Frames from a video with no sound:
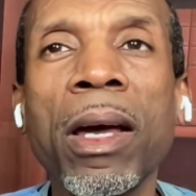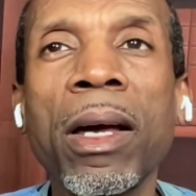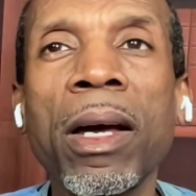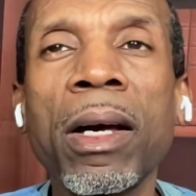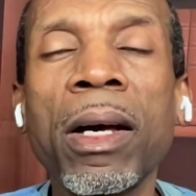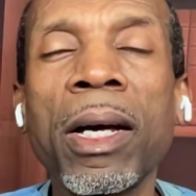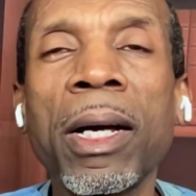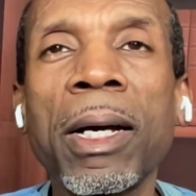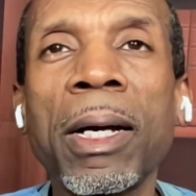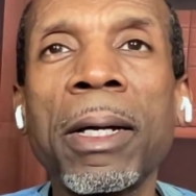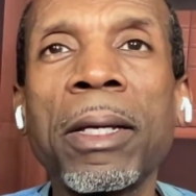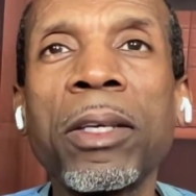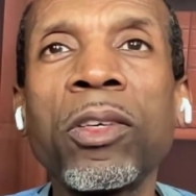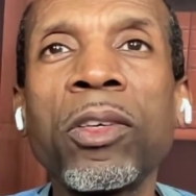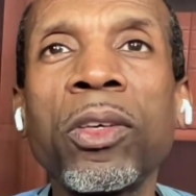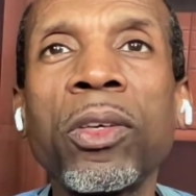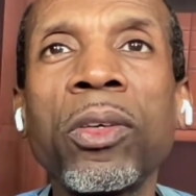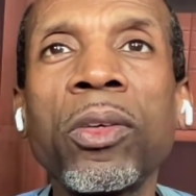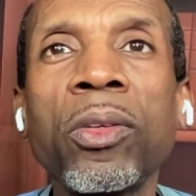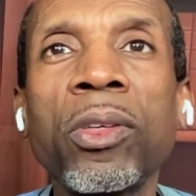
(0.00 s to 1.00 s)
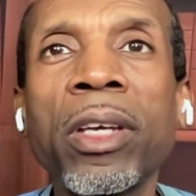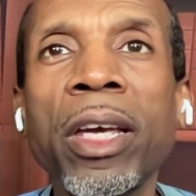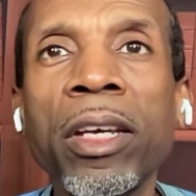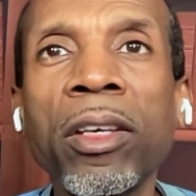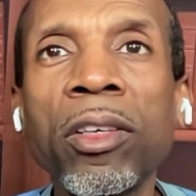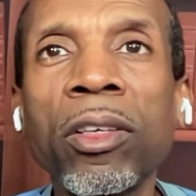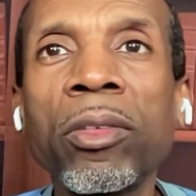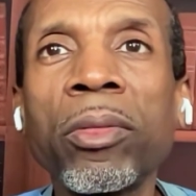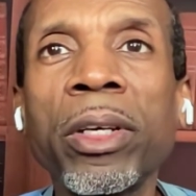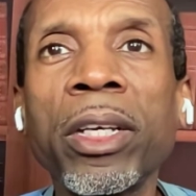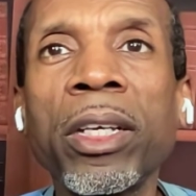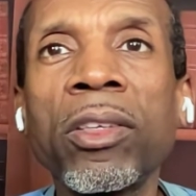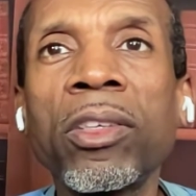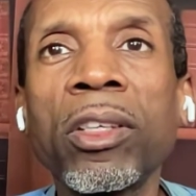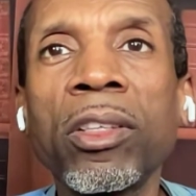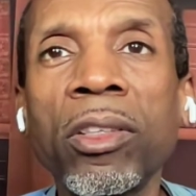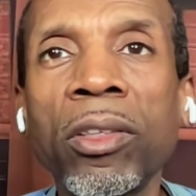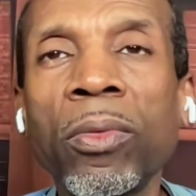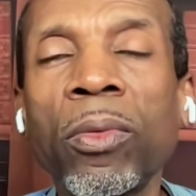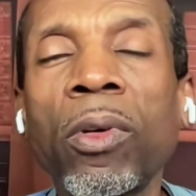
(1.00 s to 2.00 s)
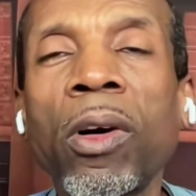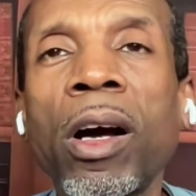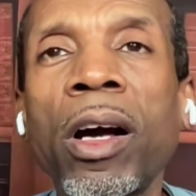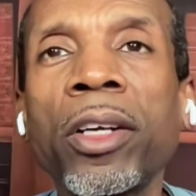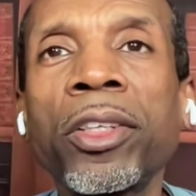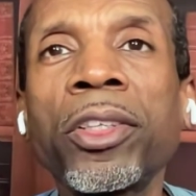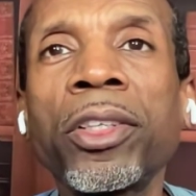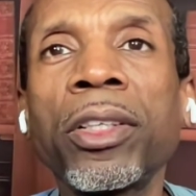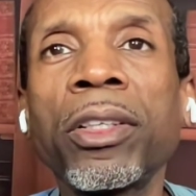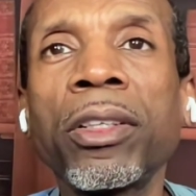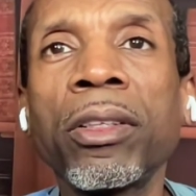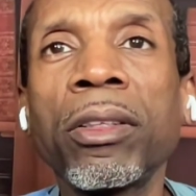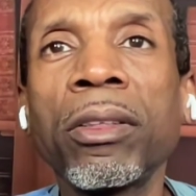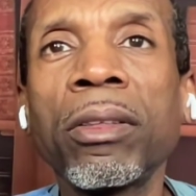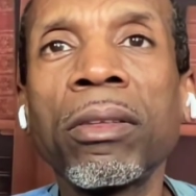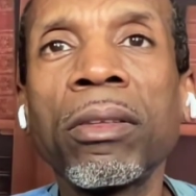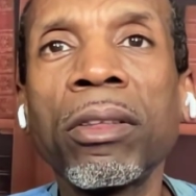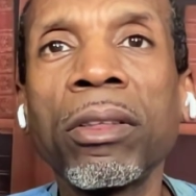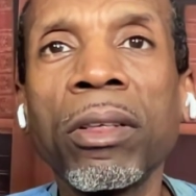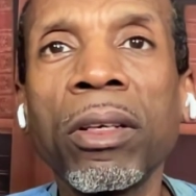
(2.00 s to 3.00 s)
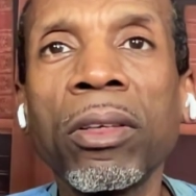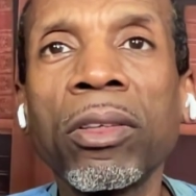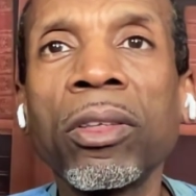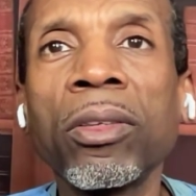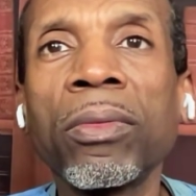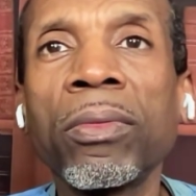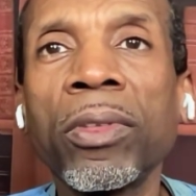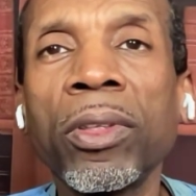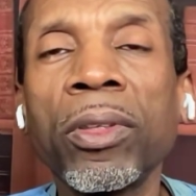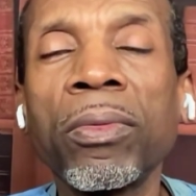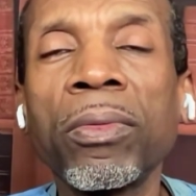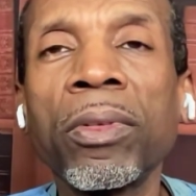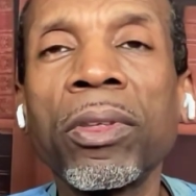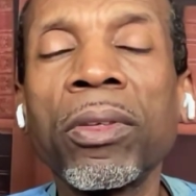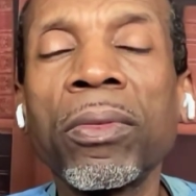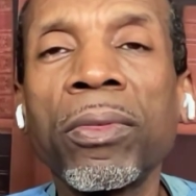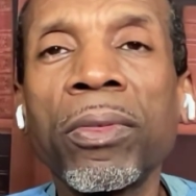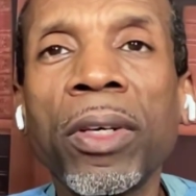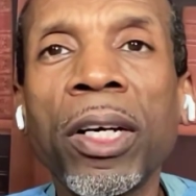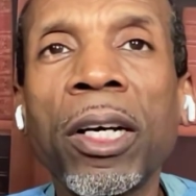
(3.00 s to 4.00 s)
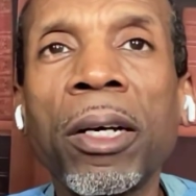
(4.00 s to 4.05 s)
uh, you take your greens that you've washed, and you've